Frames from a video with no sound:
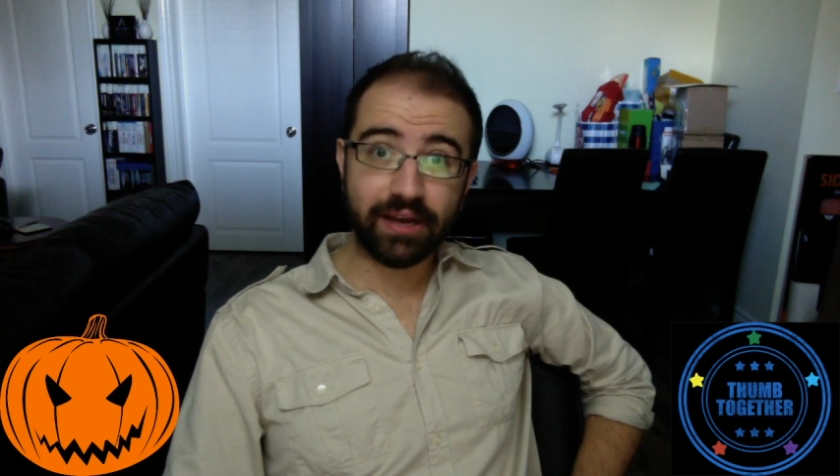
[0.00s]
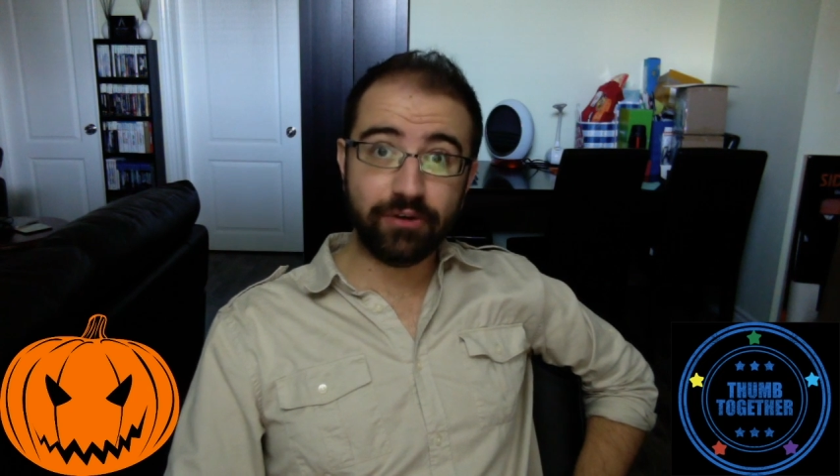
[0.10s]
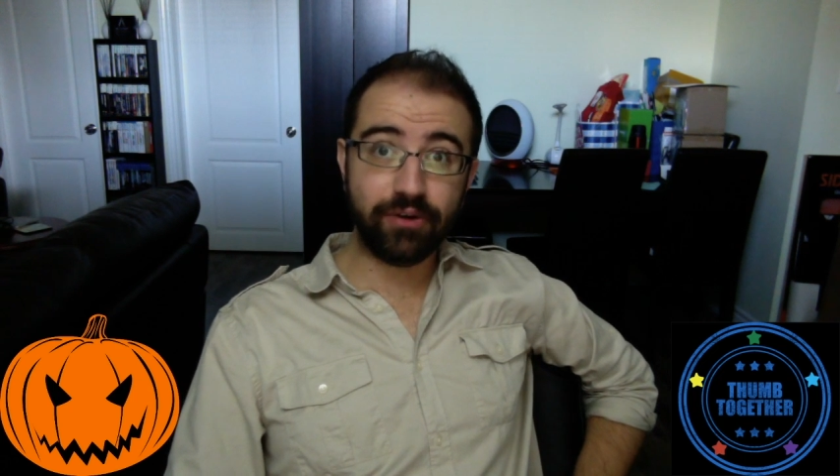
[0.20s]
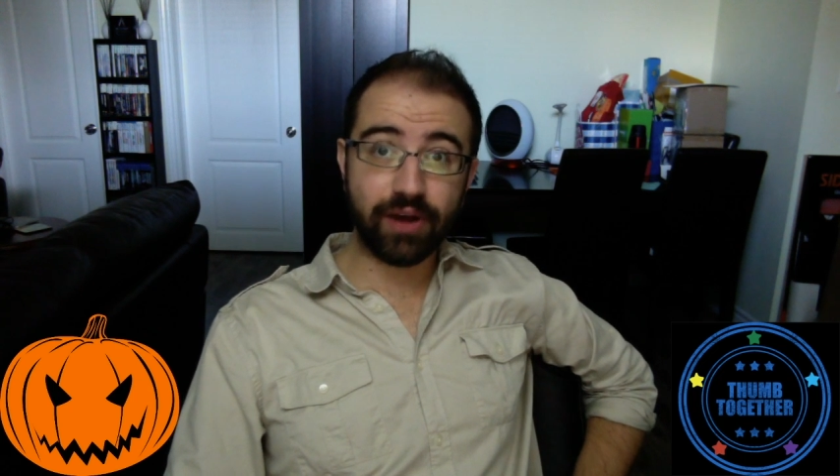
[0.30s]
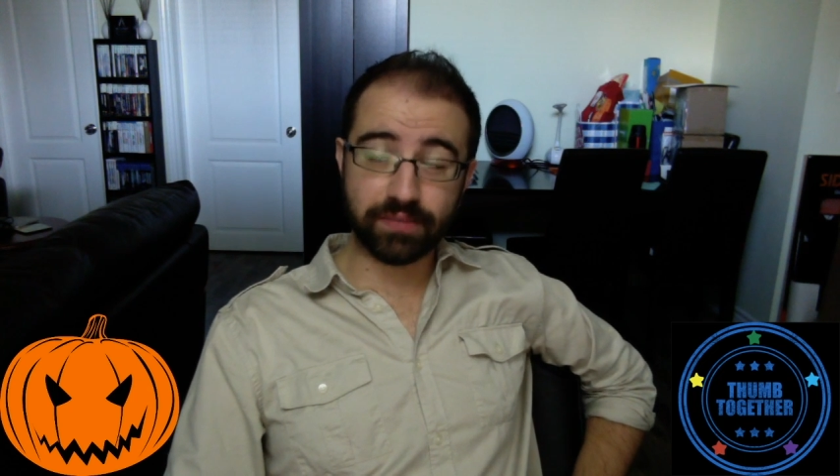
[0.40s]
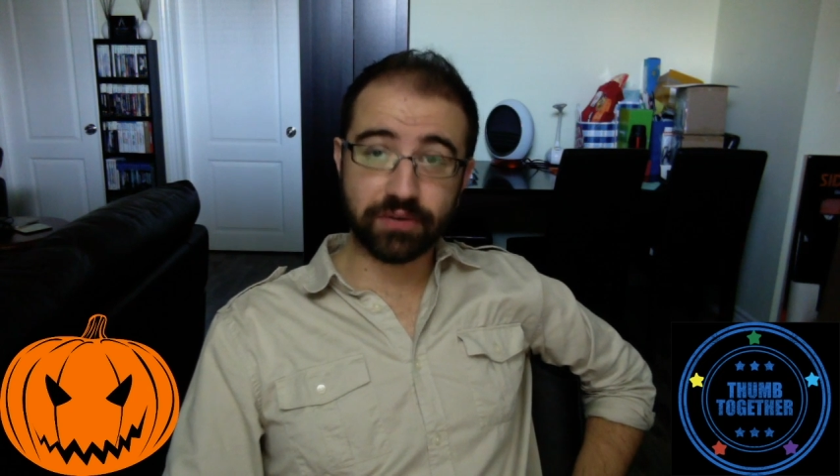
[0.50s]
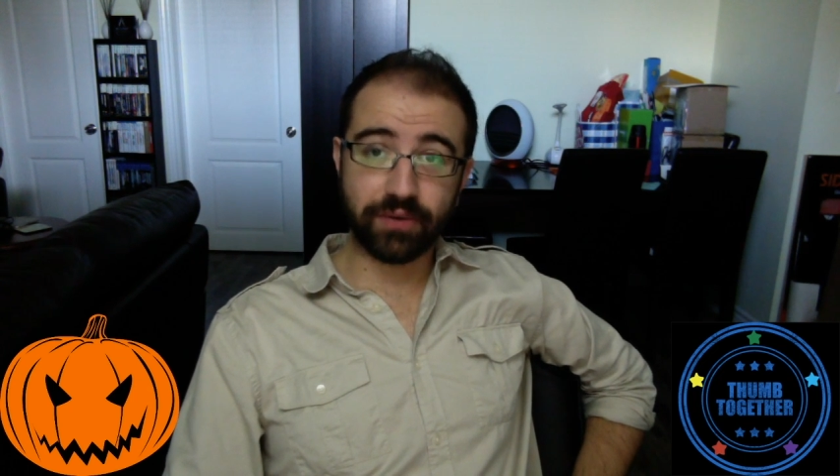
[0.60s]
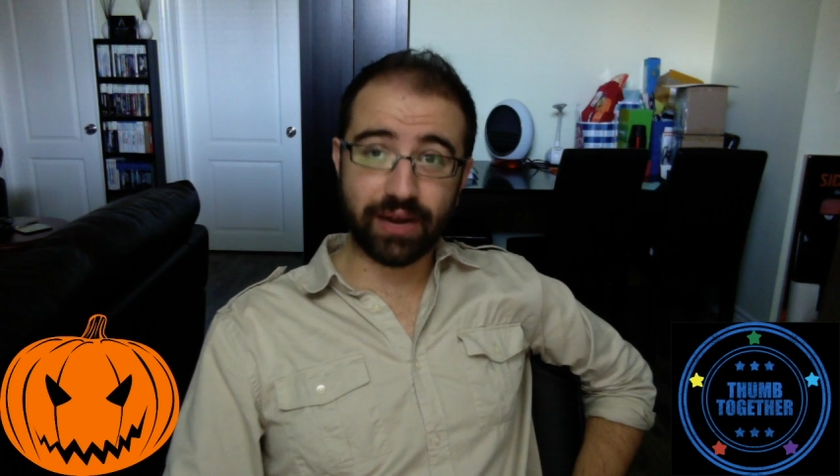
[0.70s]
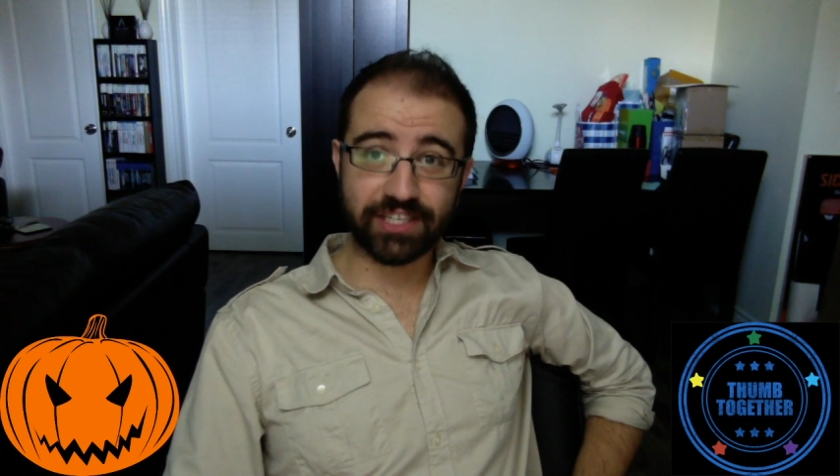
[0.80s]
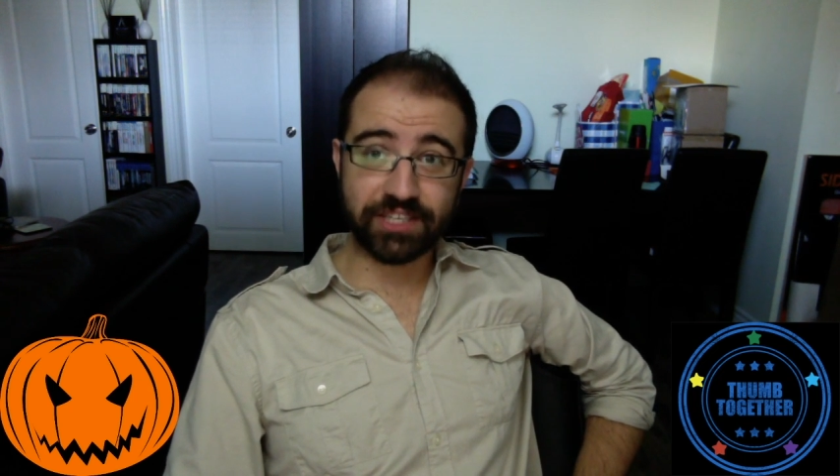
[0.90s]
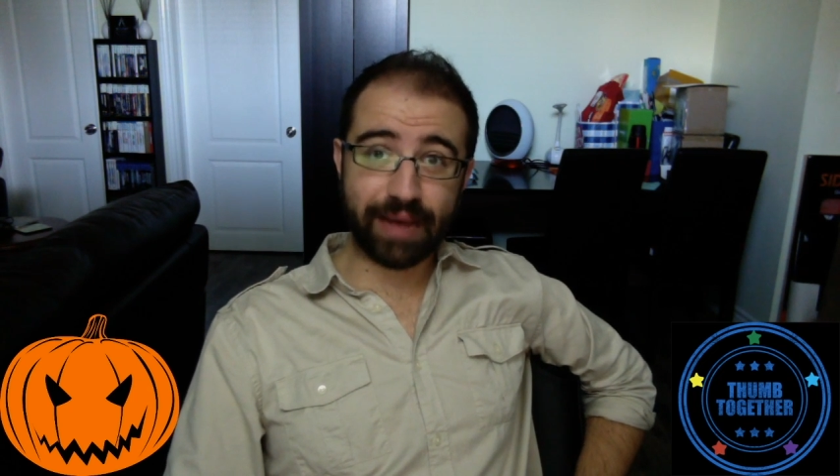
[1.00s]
who comes across his